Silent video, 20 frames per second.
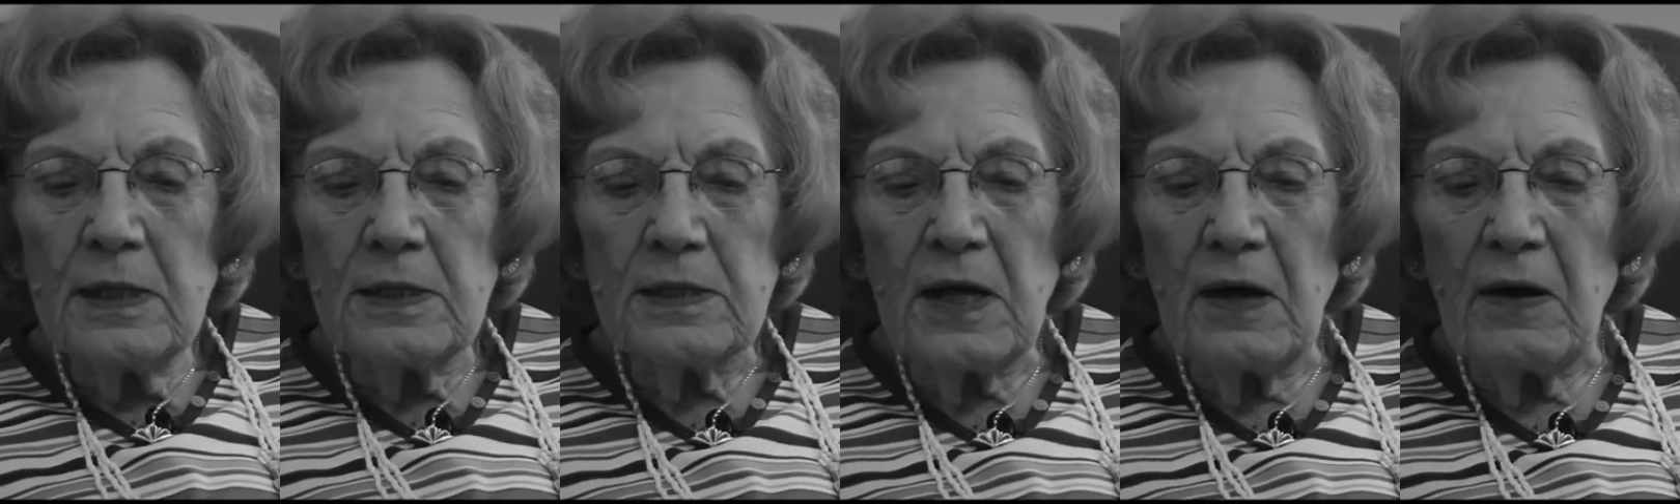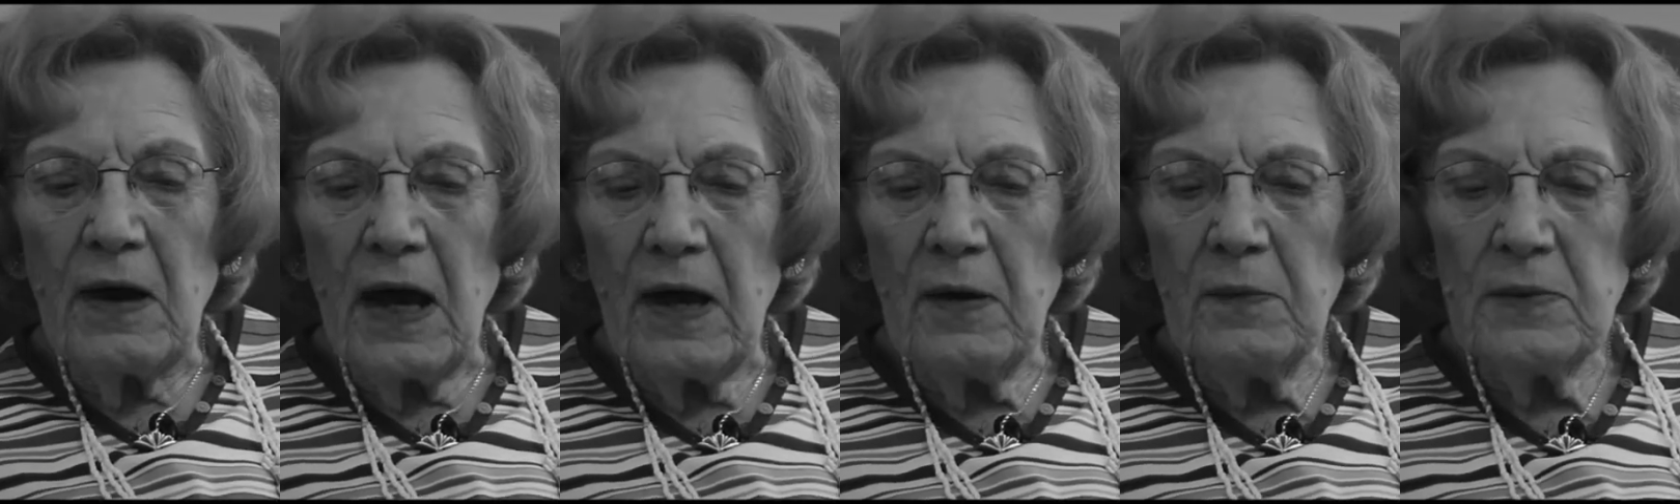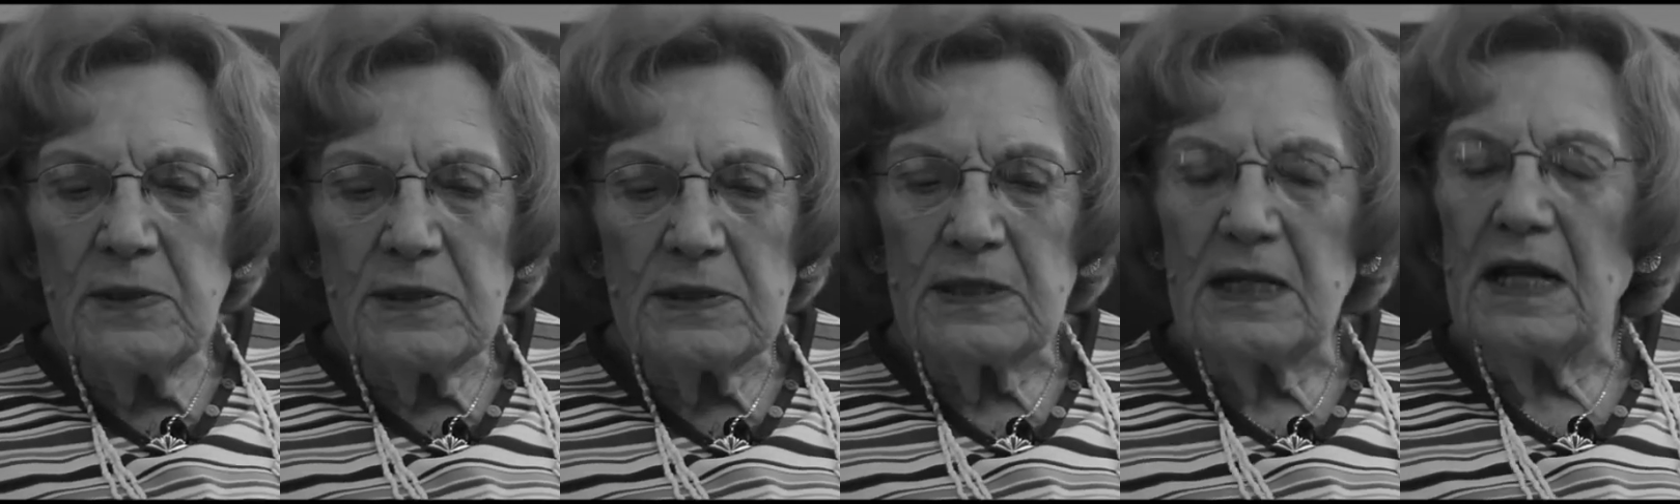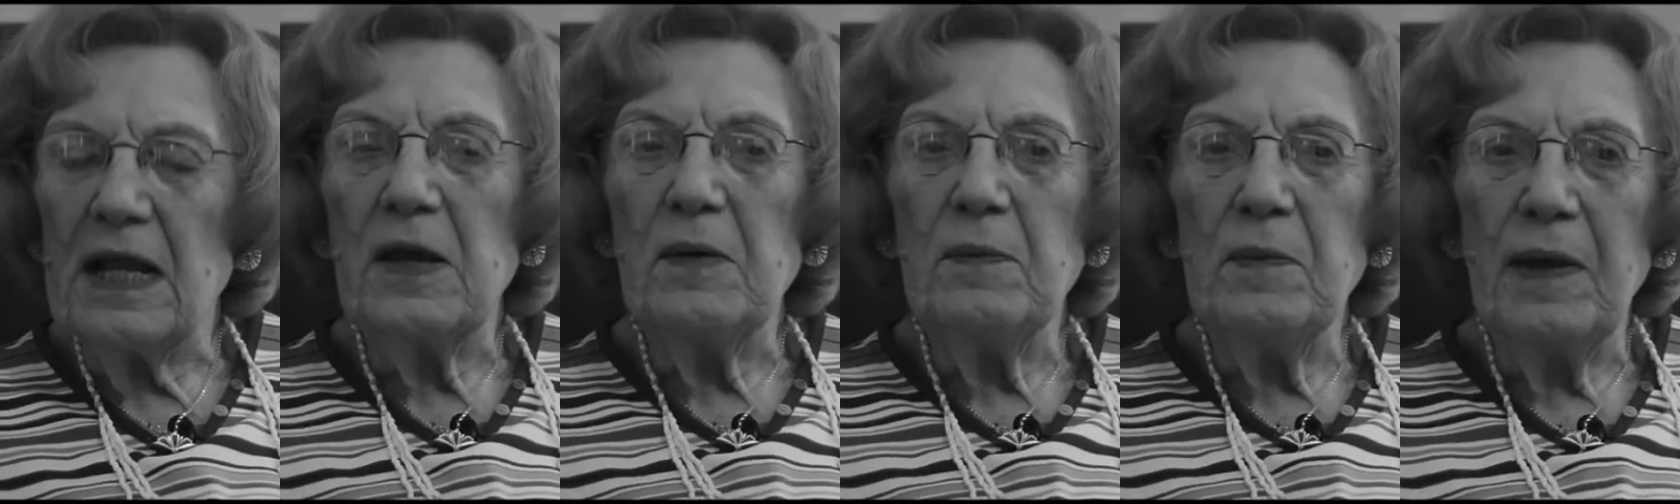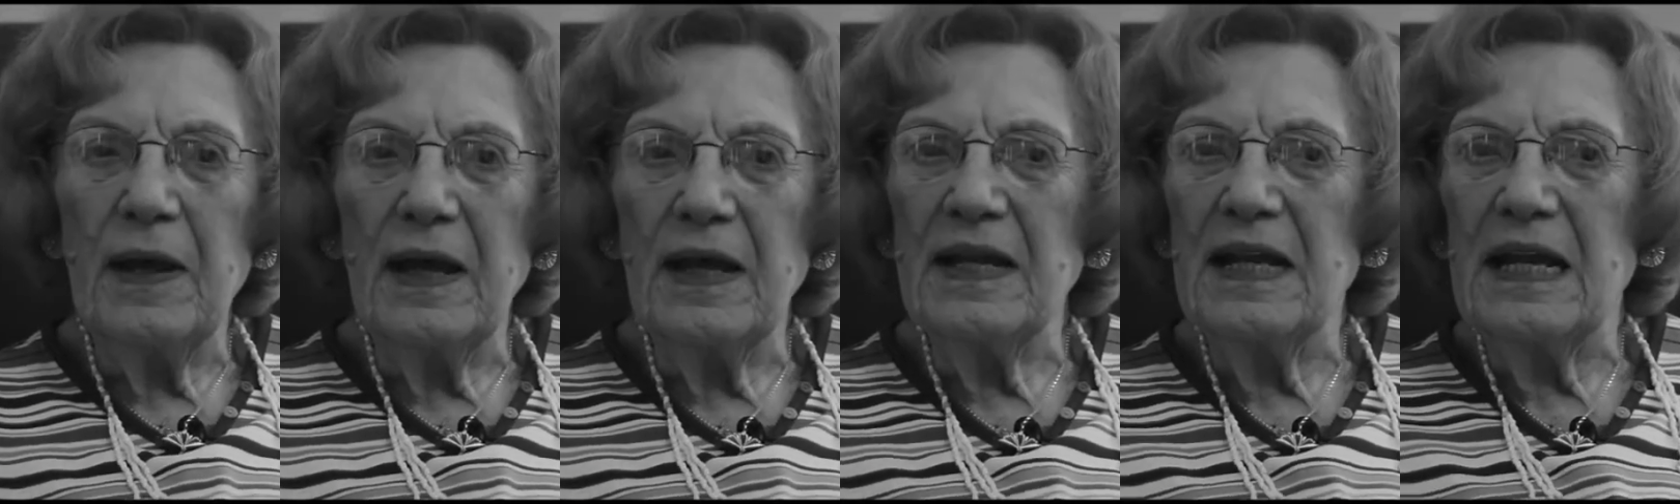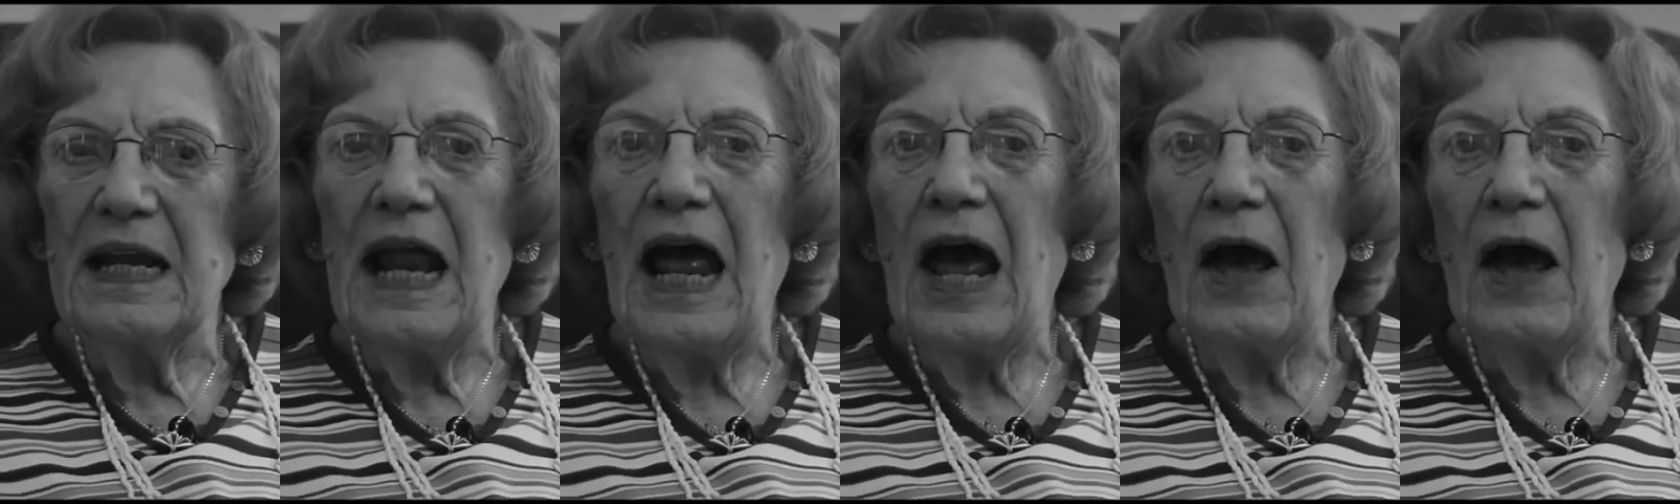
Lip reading: So I was sleeping in an